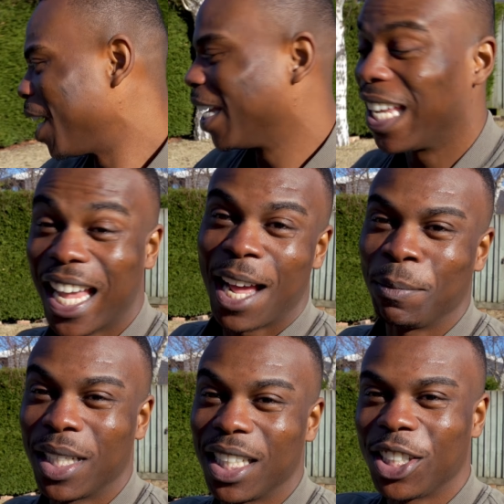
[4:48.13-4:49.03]
yeah,
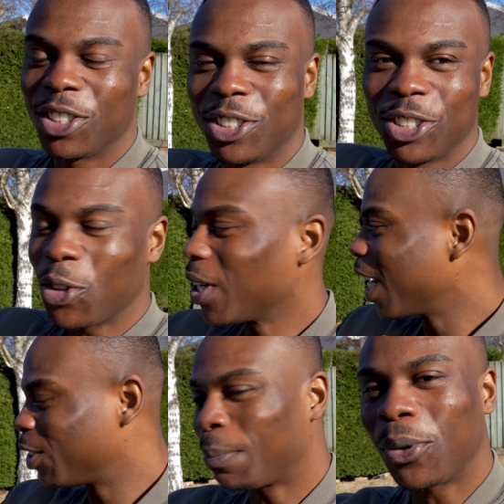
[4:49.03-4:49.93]
I'm gonna just show you
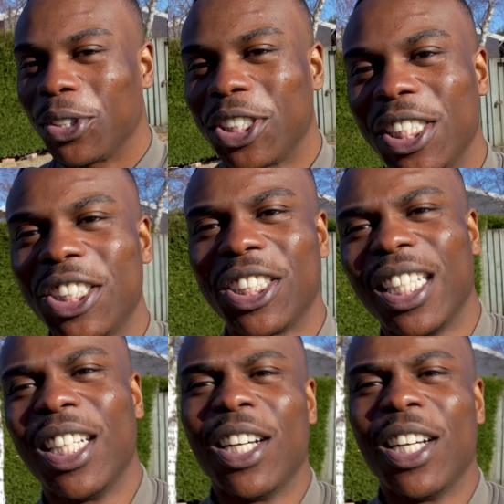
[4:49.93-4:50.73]
guys the process